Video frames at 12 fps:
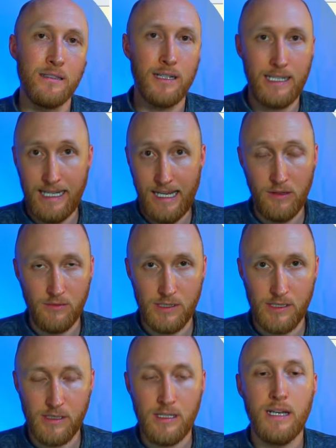
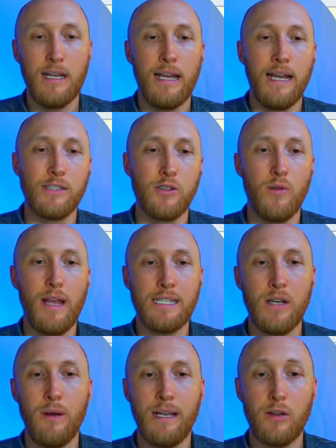account. And so that's
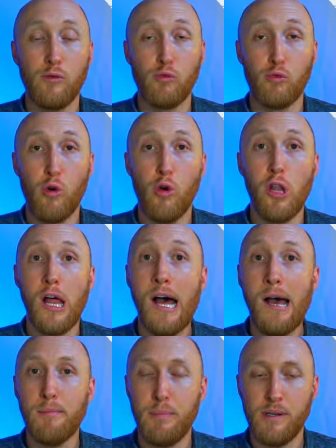how I can roll
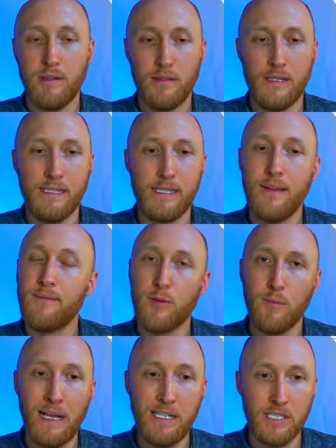up this
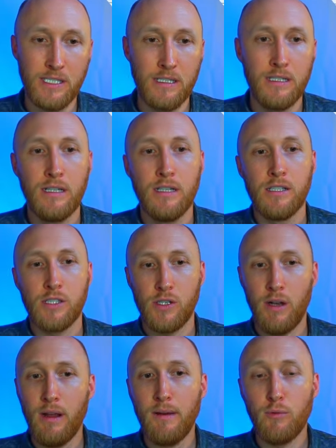information. So
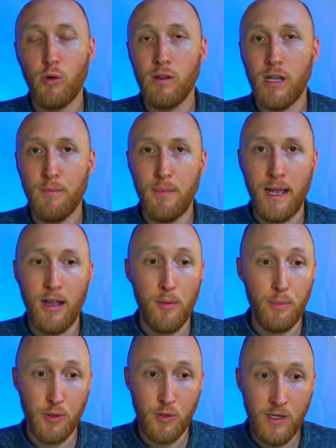now I'm rolling up my
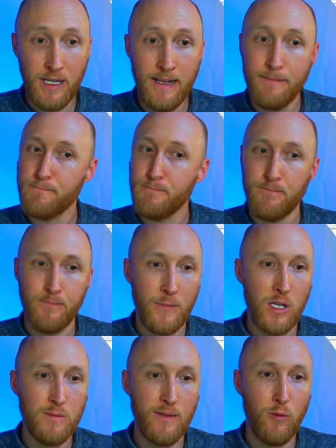opportunity.
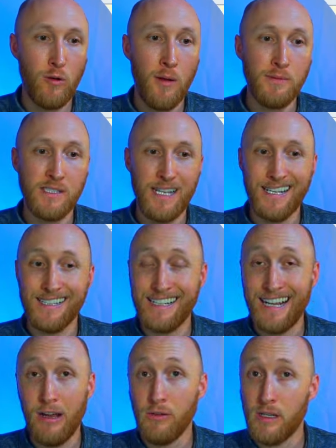Here's my 4 options. I could
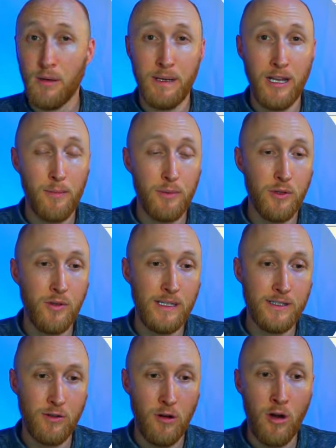count how many
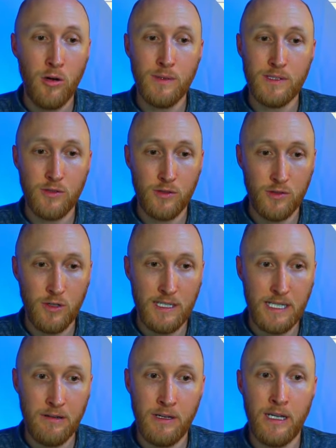opportunities there are with certain
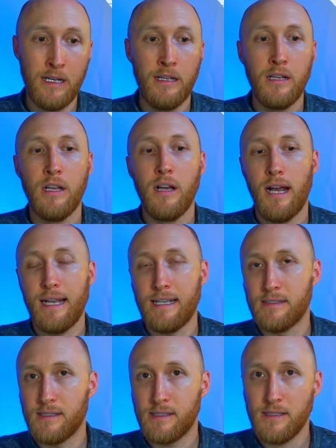criteria. I
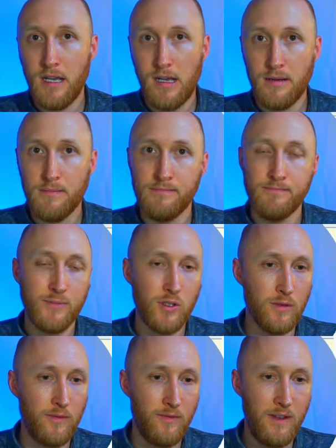can sum
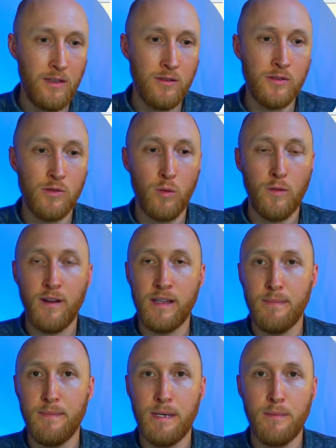certain fields or find
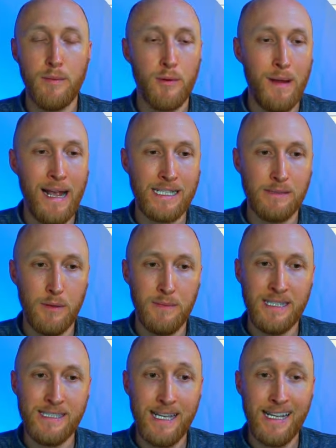the minimum or maximum. In
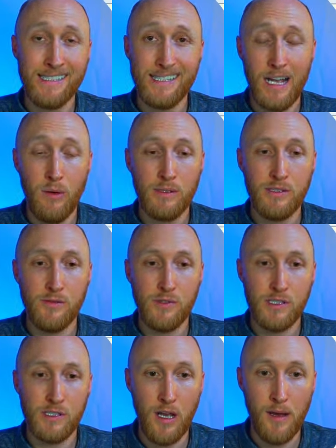this case, I want to
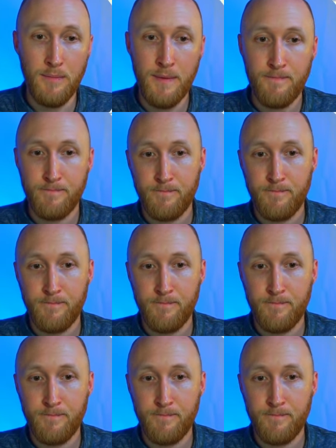sum,